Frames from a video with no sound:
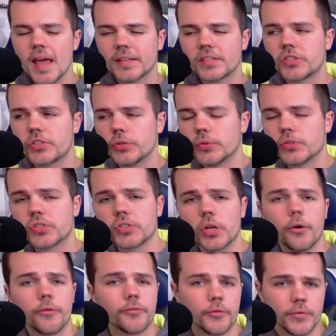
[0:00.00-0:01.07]
it's too
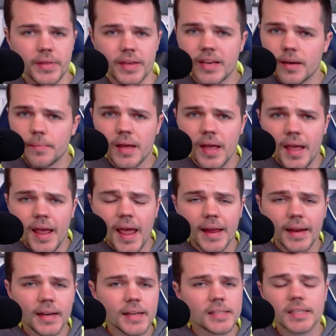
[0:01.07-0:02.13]
slow for them.
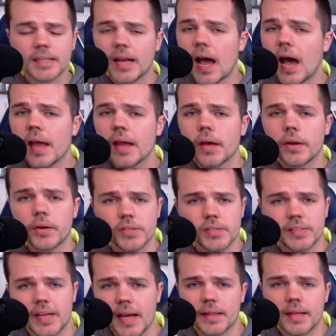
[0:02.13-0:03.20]
And listen, I
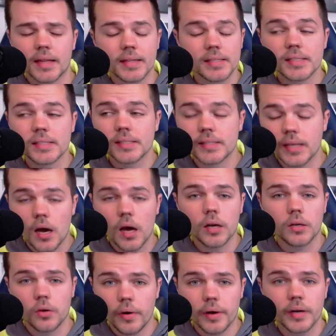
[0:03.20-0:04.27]
understand that this is
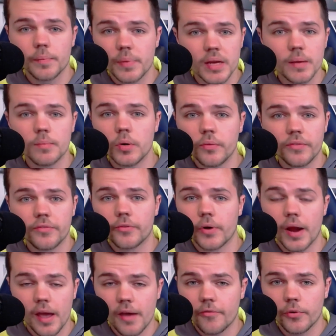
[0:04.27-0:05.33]
not going to be a movie
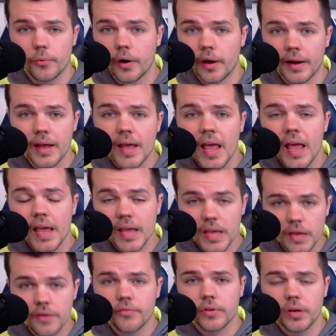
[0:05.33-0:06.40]
for everyone
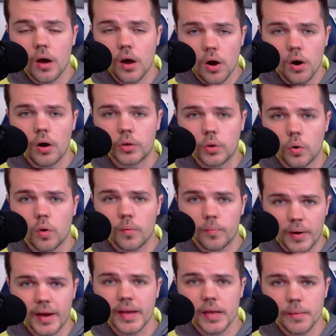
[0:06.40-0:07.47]
even hardcore
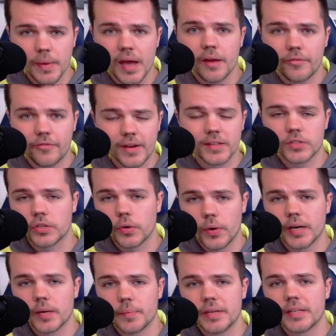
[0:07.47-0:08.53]
Breaking Bad fans are
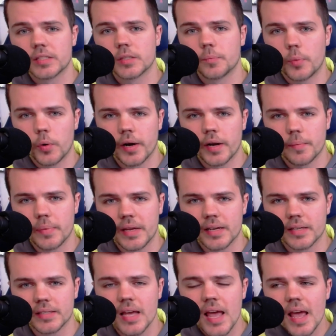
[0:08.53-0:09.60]
going to be disappointed
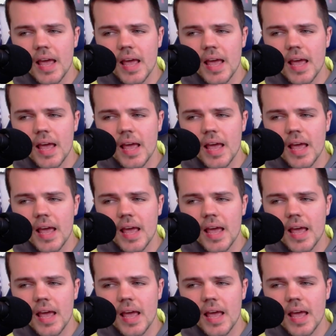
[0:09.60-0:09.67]
because